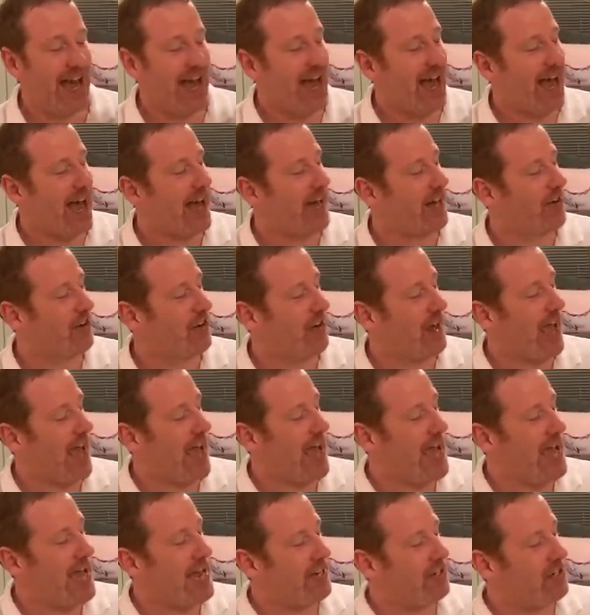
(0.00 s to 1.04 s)
and
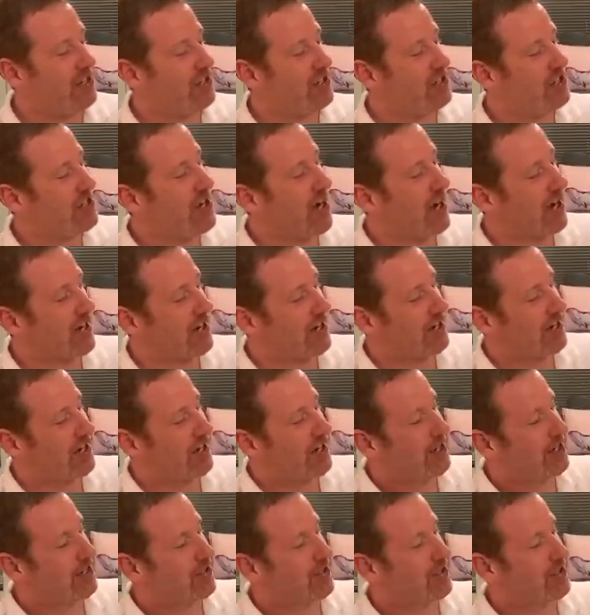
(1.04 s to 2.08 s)
a duck,
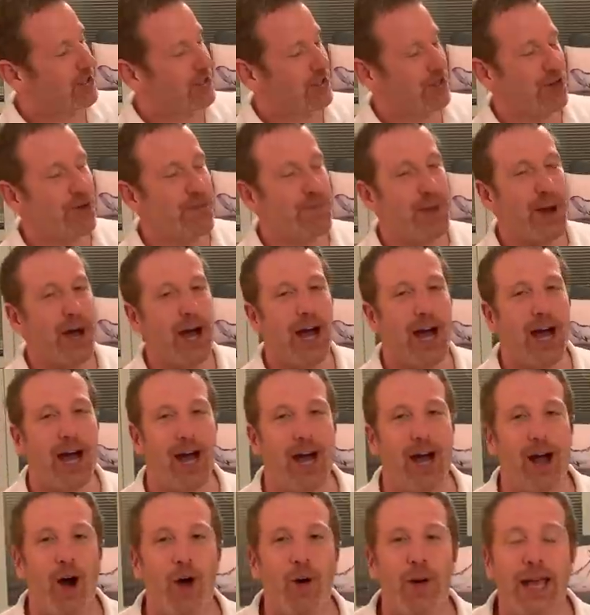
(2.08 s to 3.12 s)

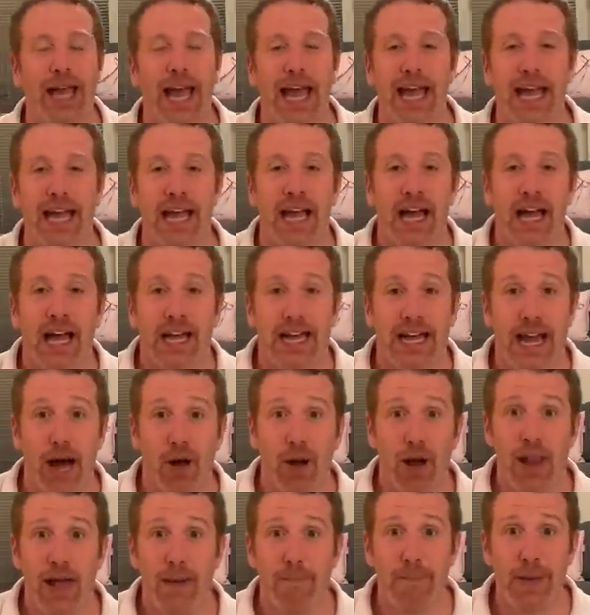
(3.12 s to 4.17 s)
super. Okay, now
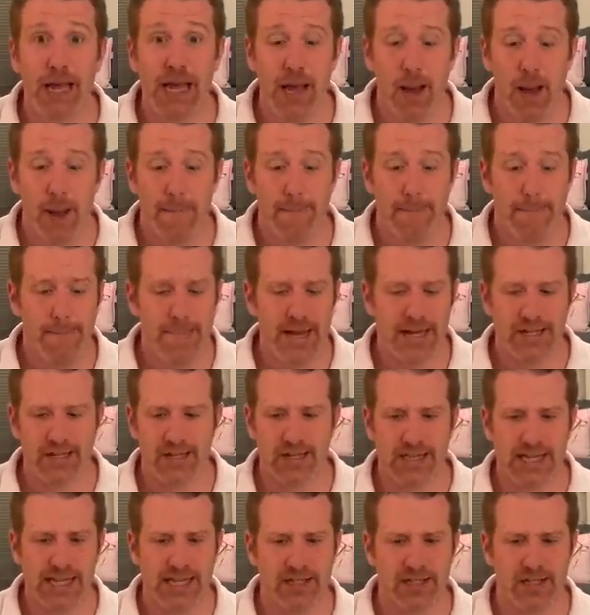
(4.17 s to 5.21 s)
let me mix
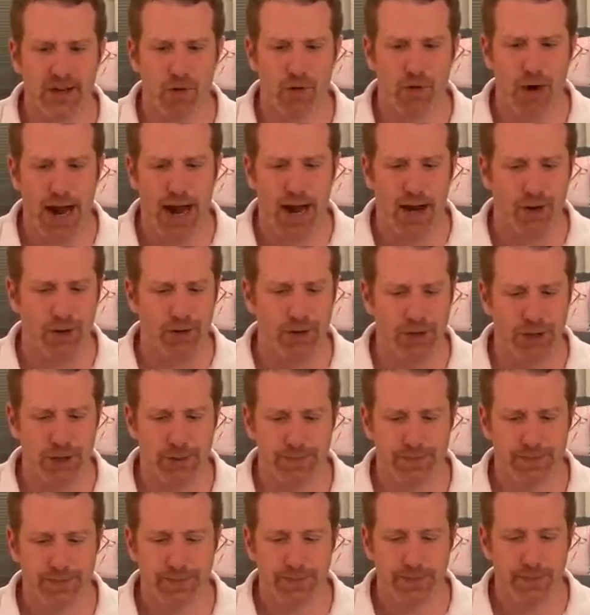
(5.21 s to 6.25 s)
these around
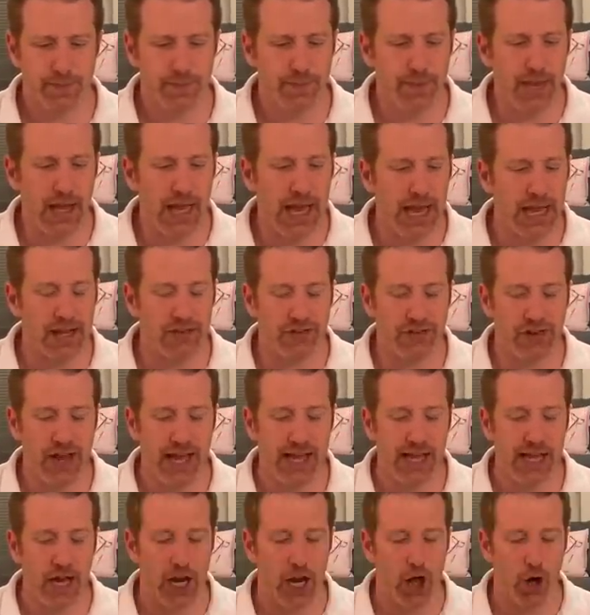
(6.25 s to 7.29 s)
and
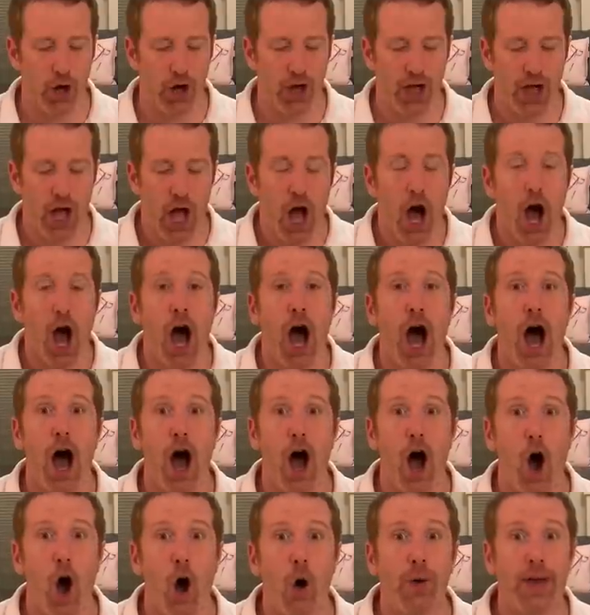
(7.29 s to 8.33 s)
take a look. Ah,
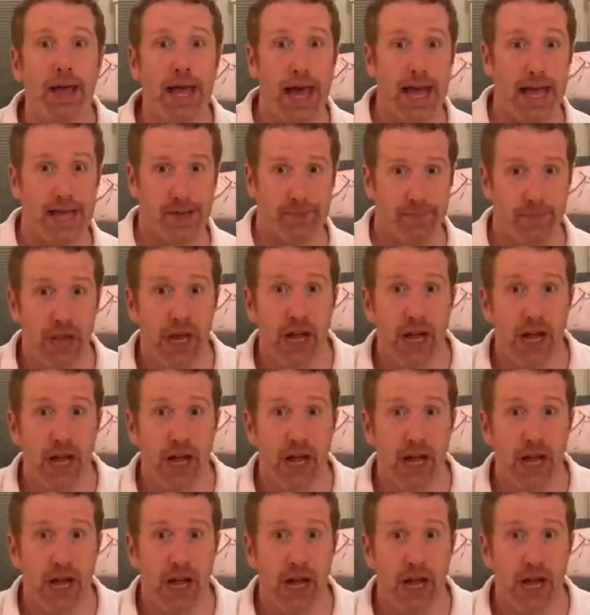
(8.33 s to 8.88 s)
okay,